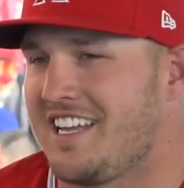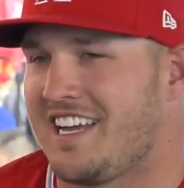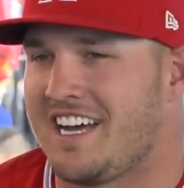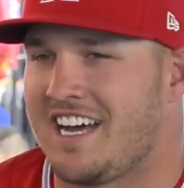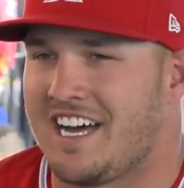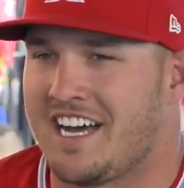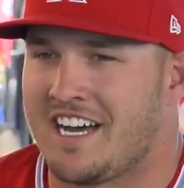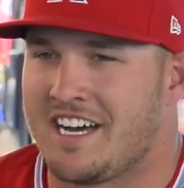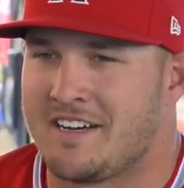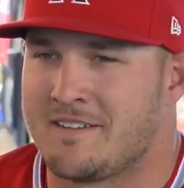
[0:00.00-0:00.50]

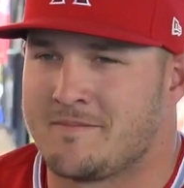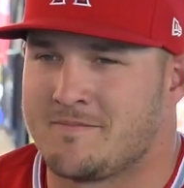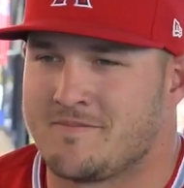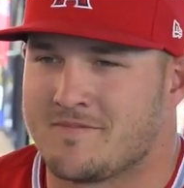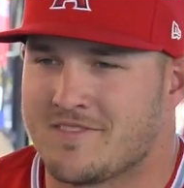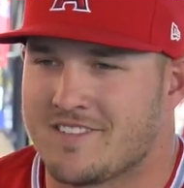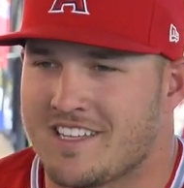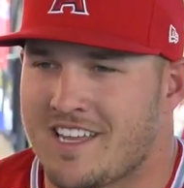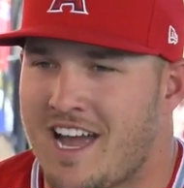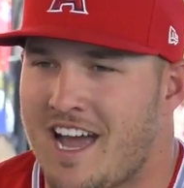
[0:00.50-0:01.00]
Um,
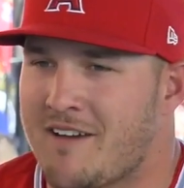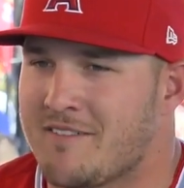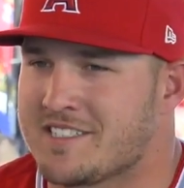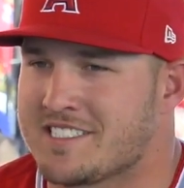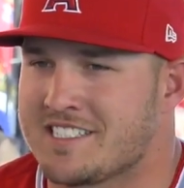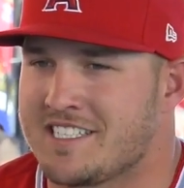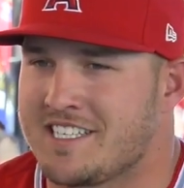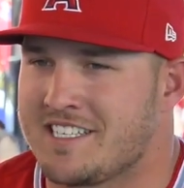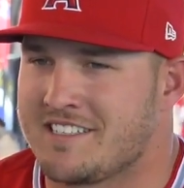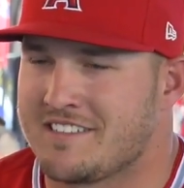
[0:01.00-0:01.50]
yeah,
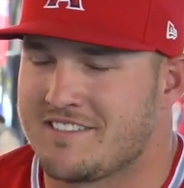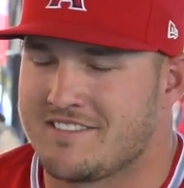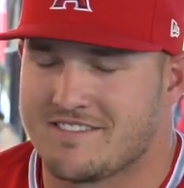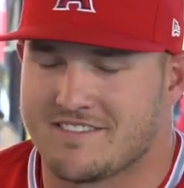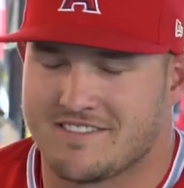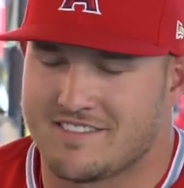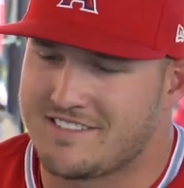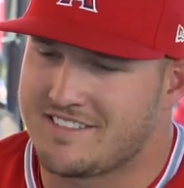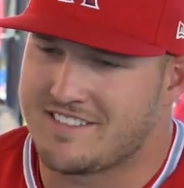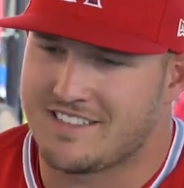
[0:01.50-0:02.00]
obviously,
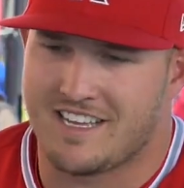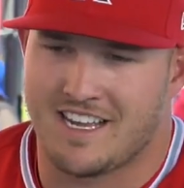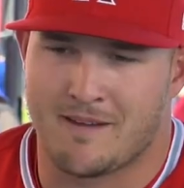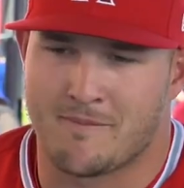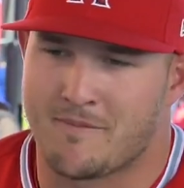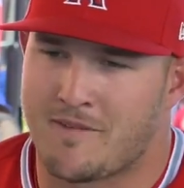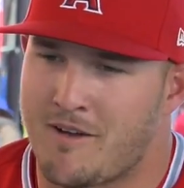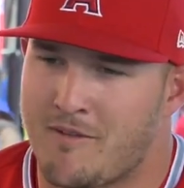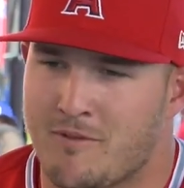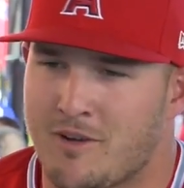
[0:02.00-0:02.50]

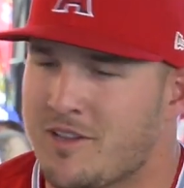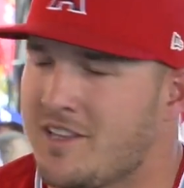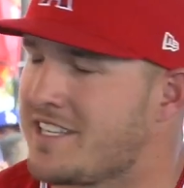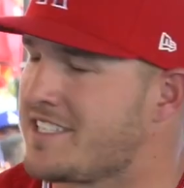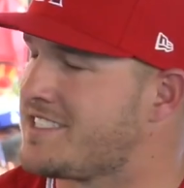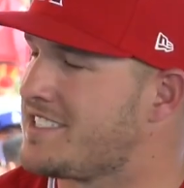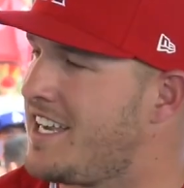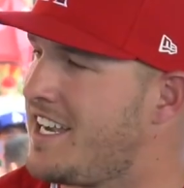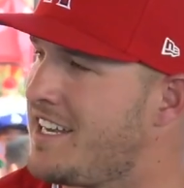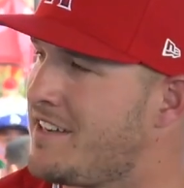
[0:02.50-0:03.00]
I'm I'm really
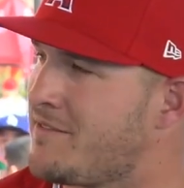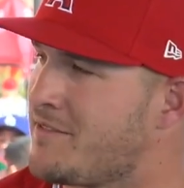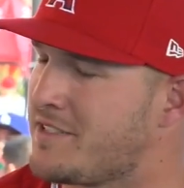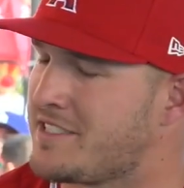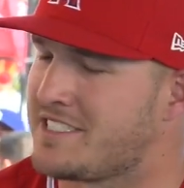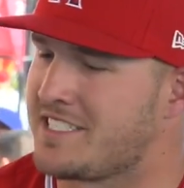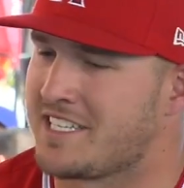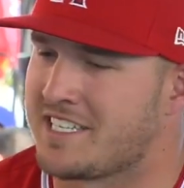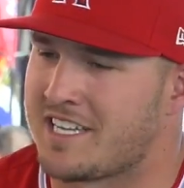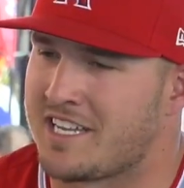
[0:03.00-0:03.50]
excited for
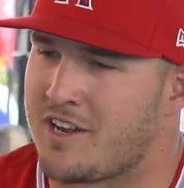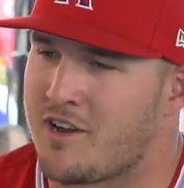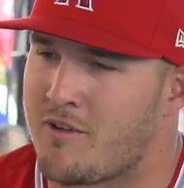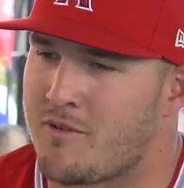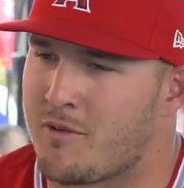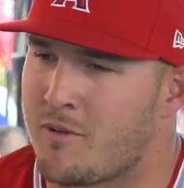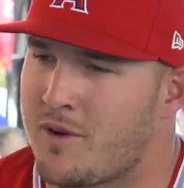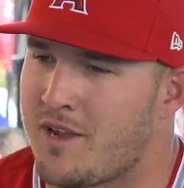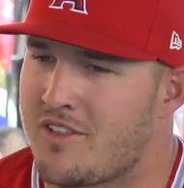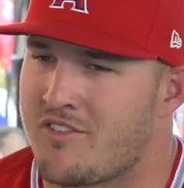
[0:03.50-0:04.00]
this thing to get
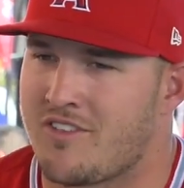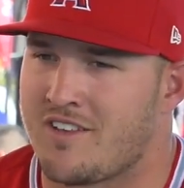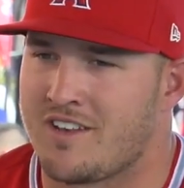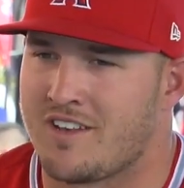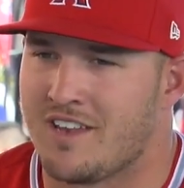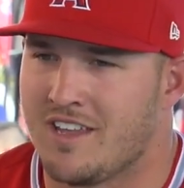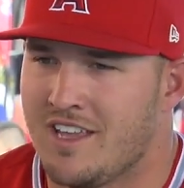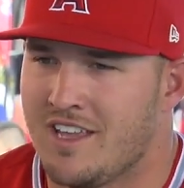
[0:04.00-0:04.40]
over with, and